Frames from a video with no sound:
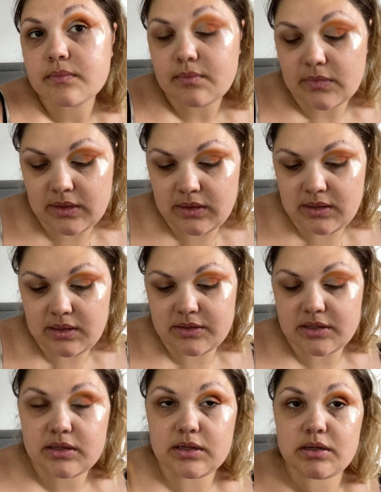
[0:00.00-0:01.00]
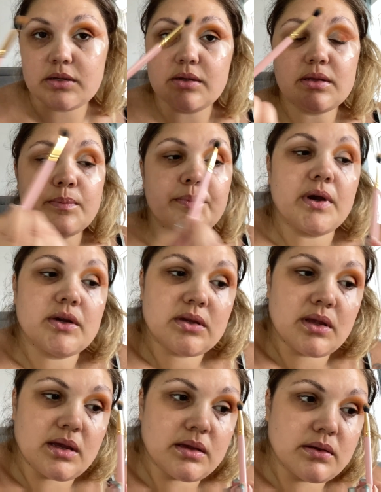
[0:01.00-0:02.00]
And then just going to use the brush
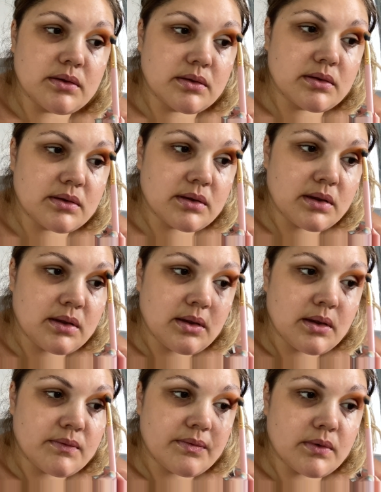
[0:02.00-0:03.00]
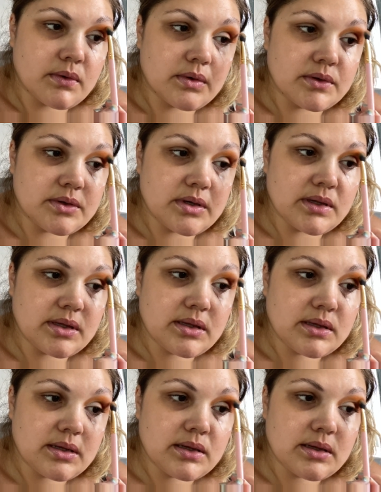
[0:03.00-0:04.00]
that I used for and just